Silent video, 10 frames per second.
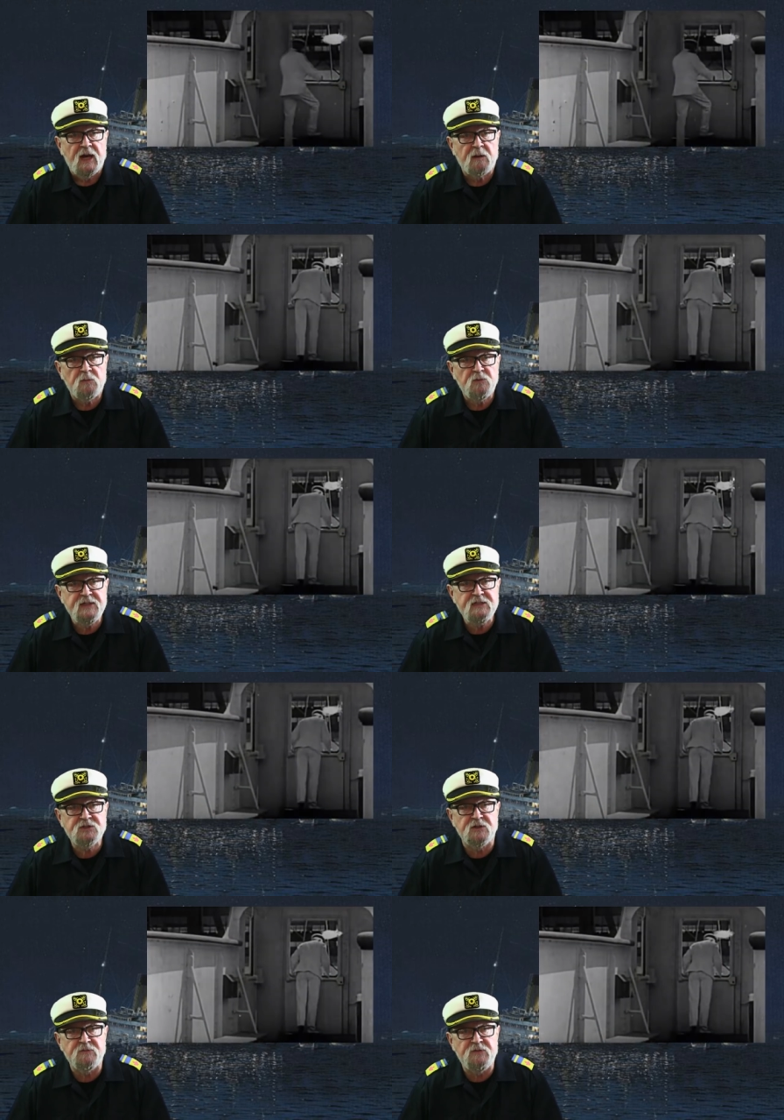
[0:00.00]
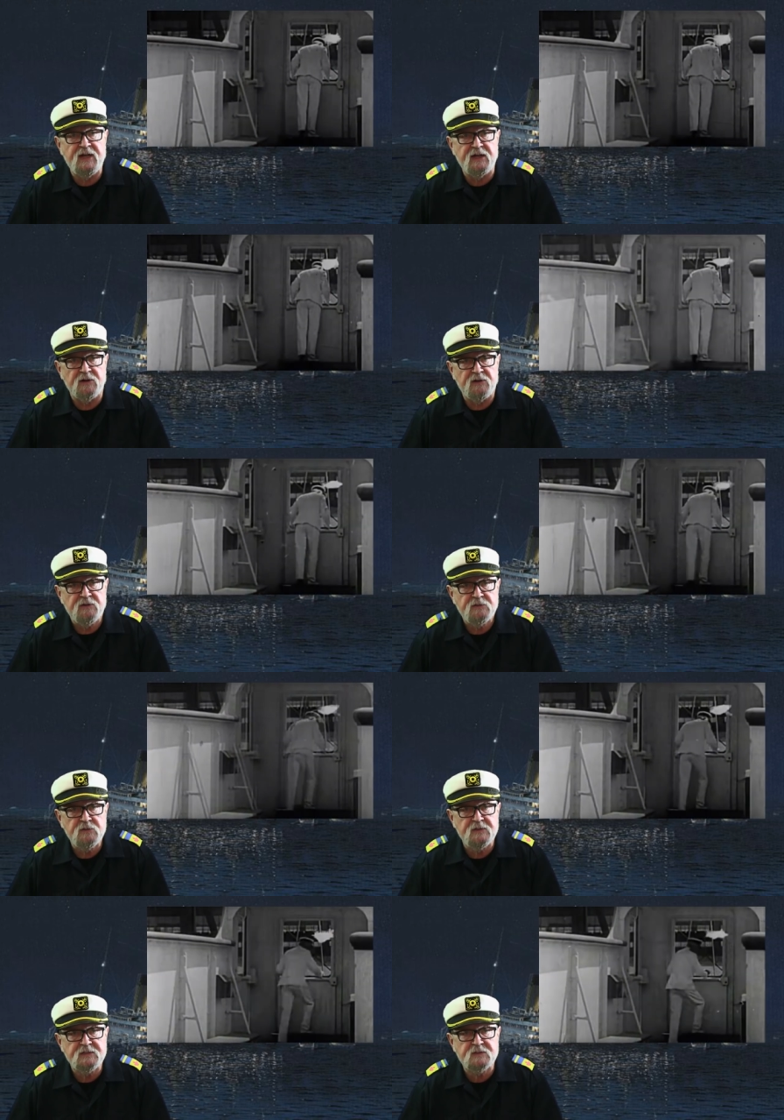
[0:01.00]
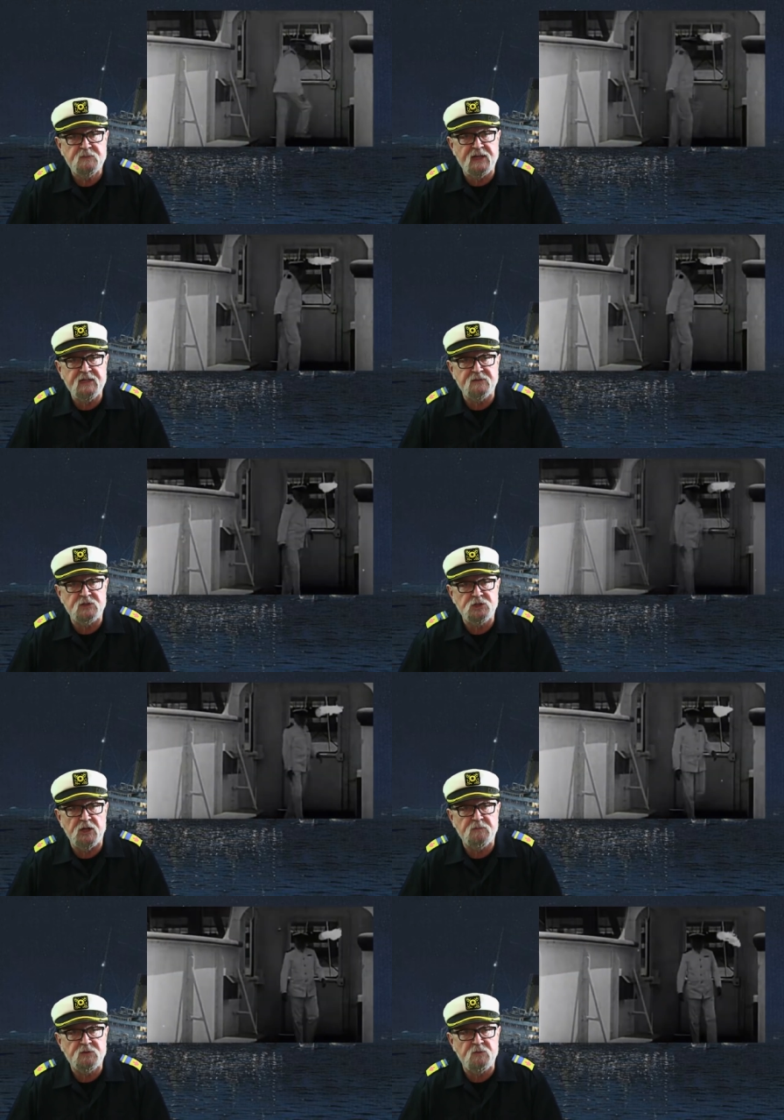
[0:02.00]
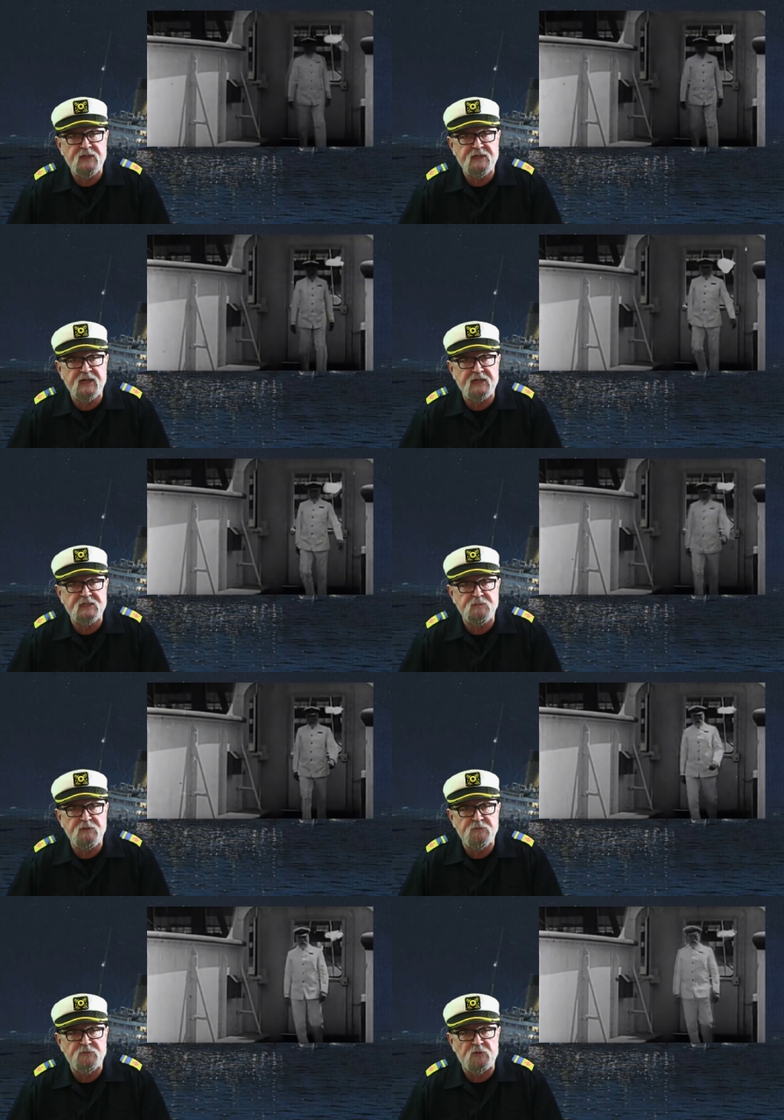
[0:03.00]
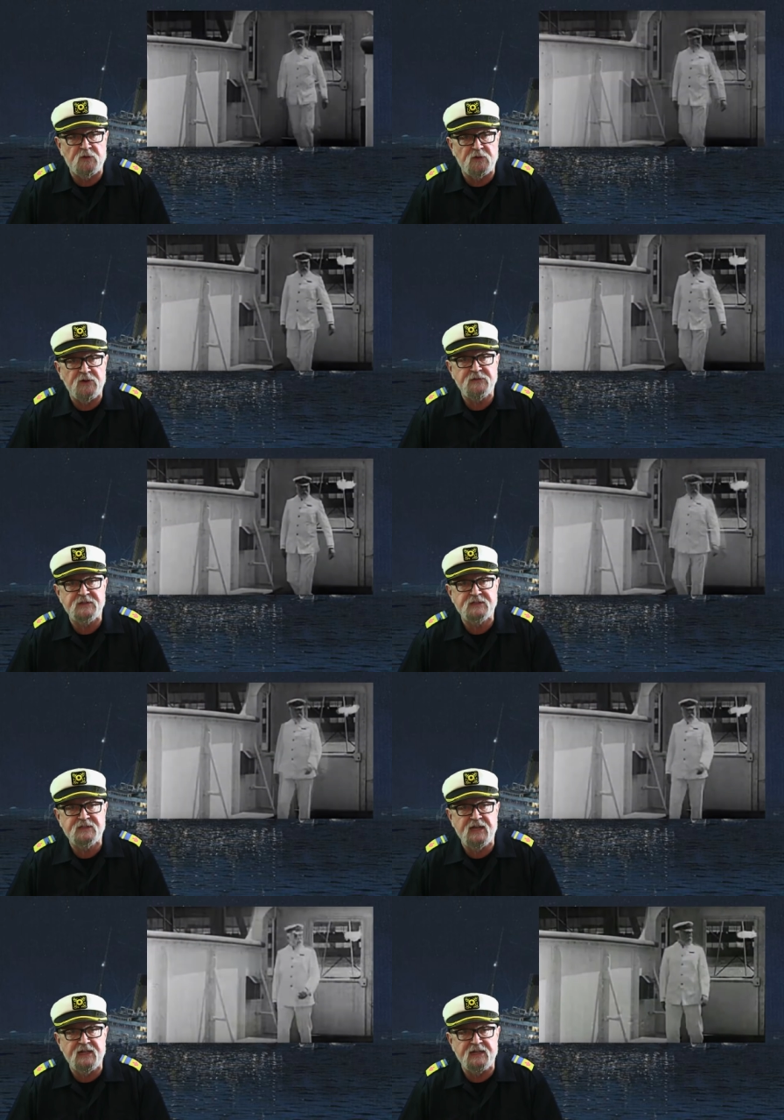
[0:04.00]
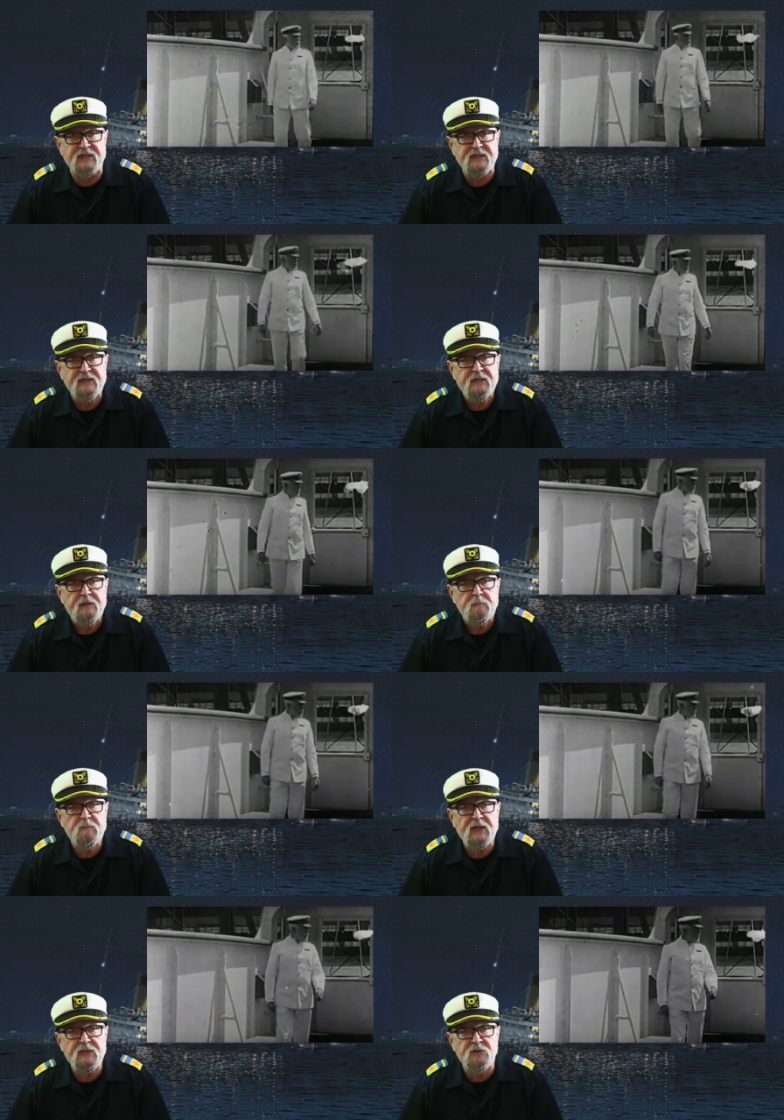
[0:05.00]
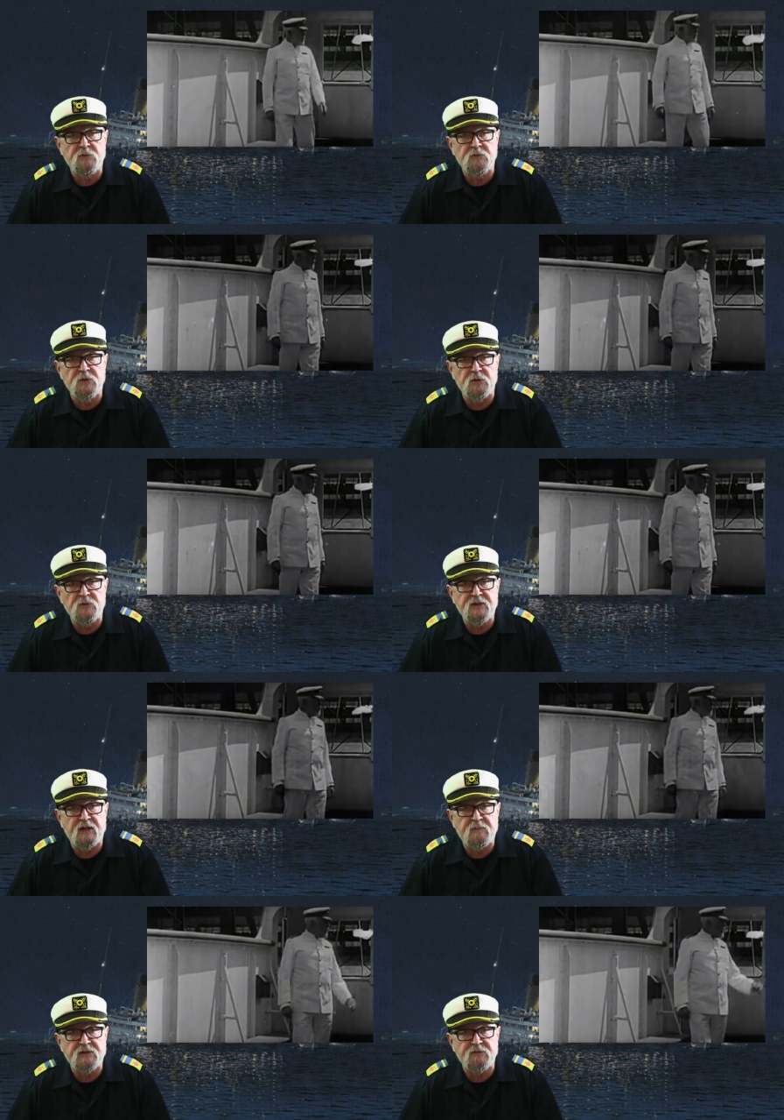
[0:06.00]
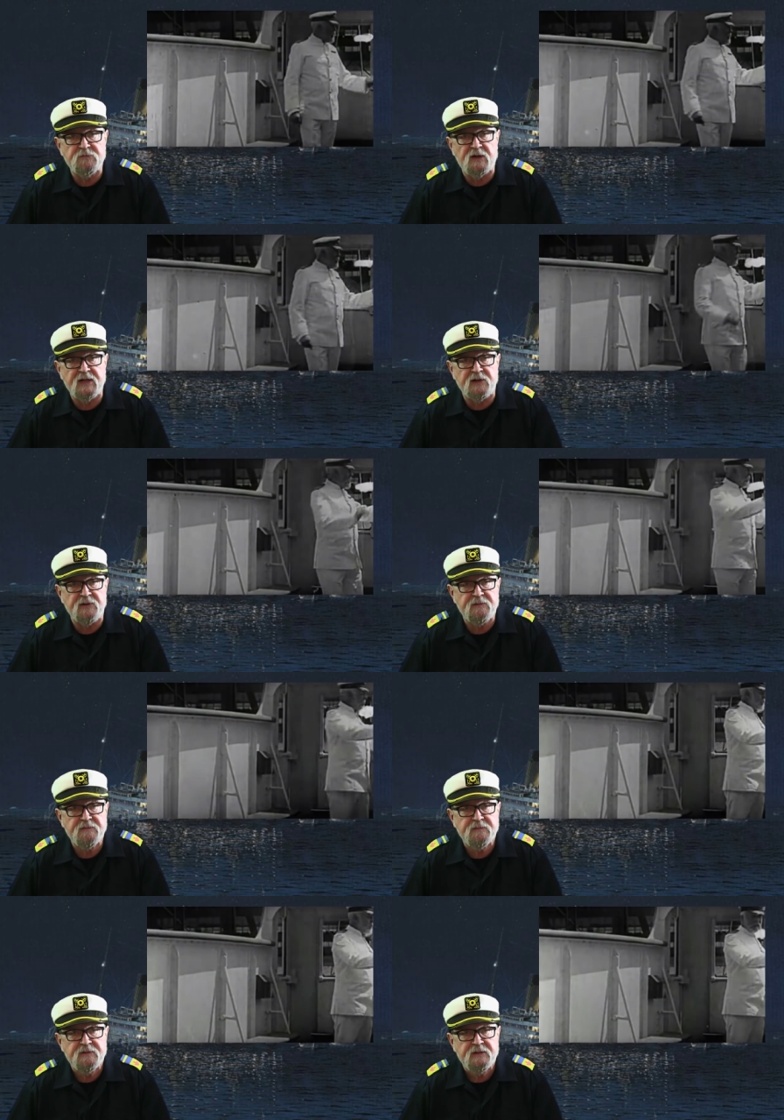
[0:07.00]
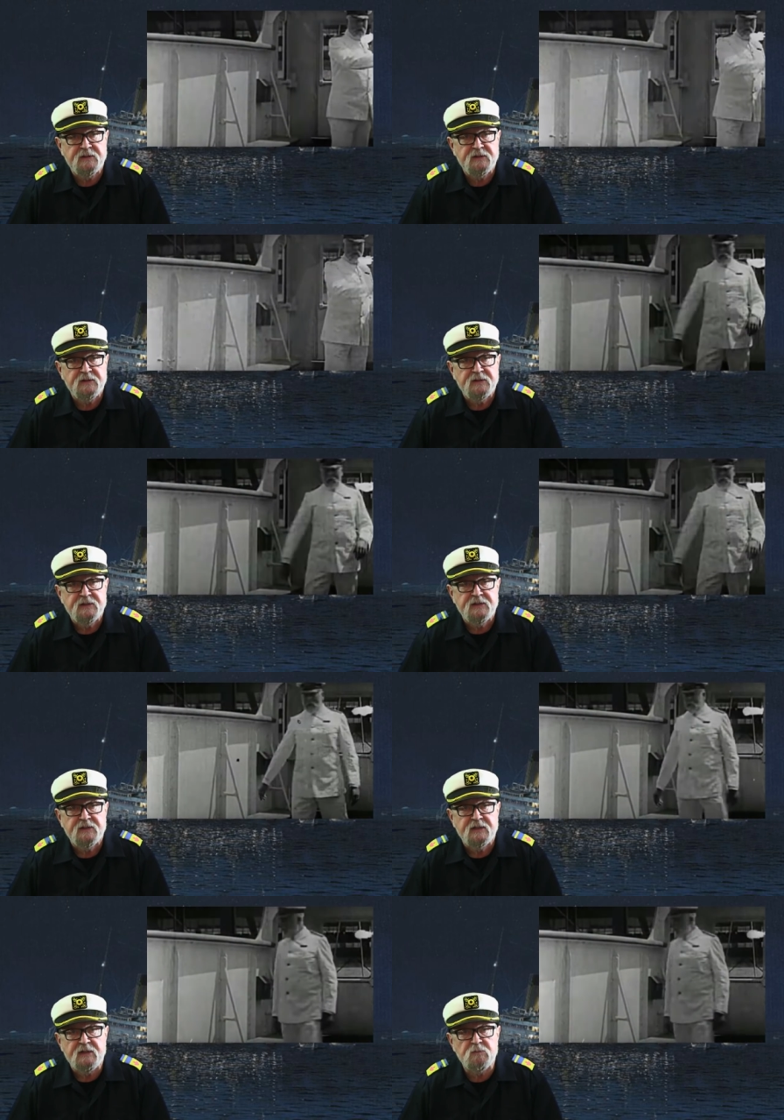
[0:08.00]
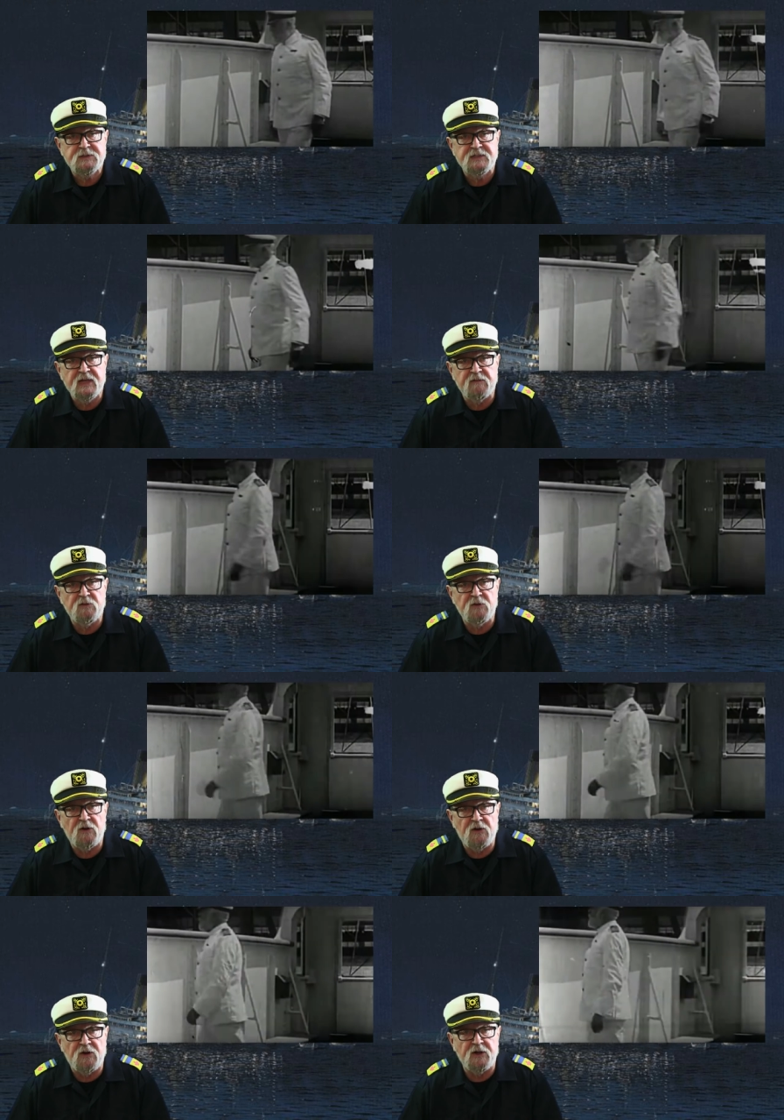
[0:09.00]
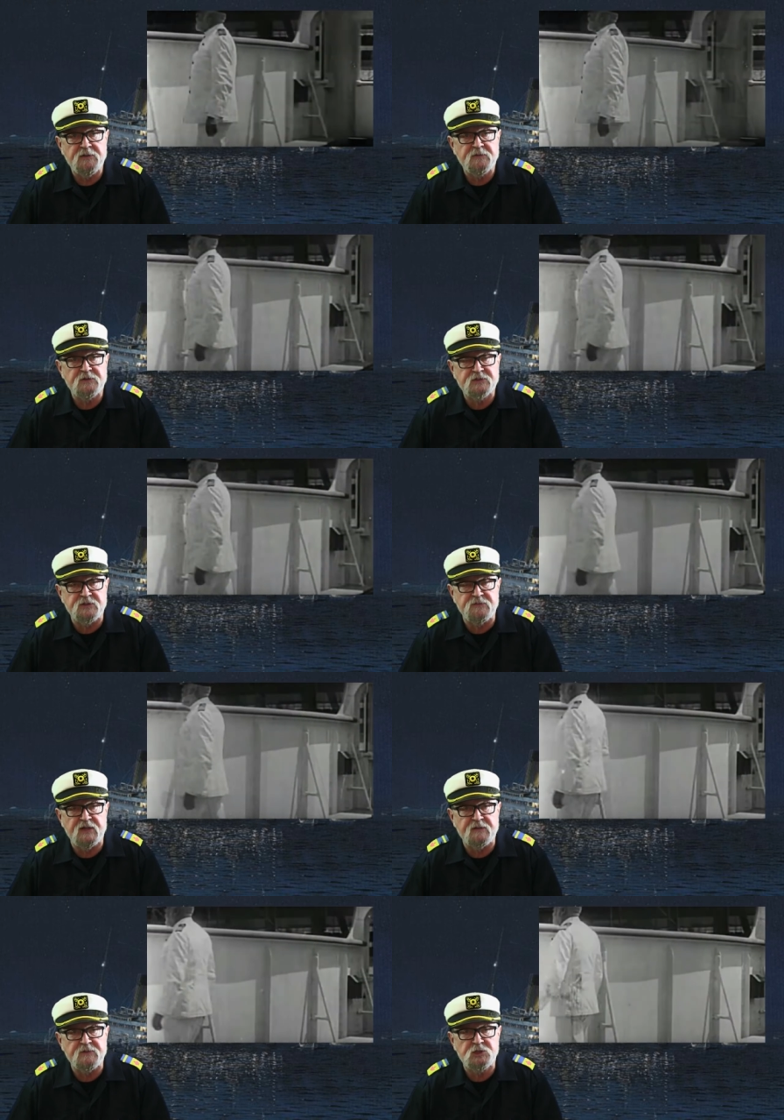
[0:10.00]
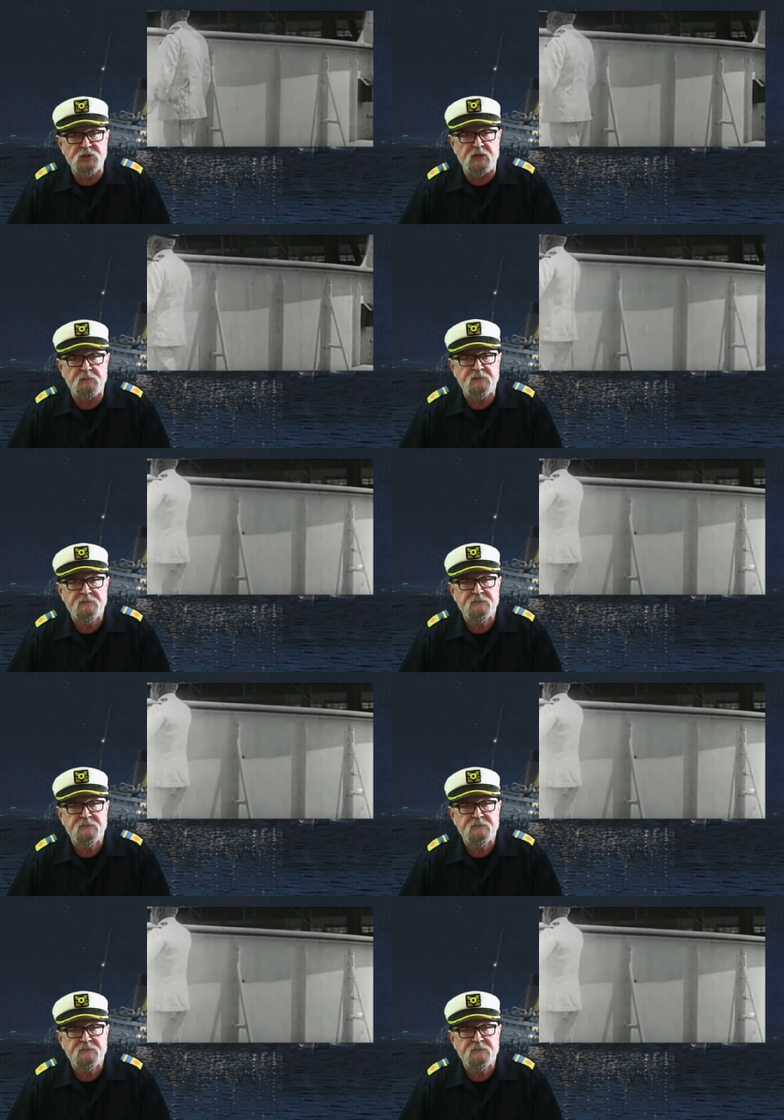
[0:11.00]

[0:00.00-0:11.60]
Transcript: A marine surveyor who inspected the ship 3 days before the sailing made no note about a fire. It was never on the survey of the ship.